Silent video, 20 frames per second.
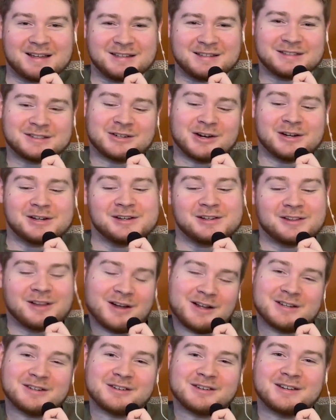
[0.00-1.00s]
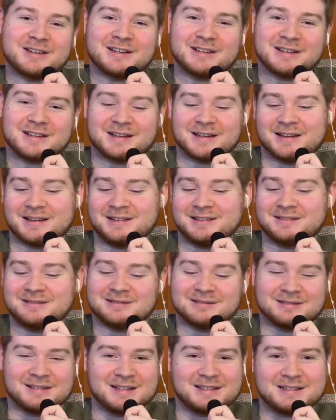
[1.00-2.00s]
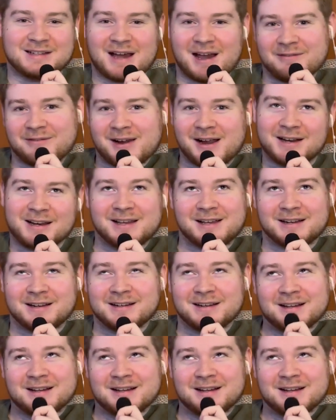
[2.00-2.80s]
start your laundry, and let's dive right in.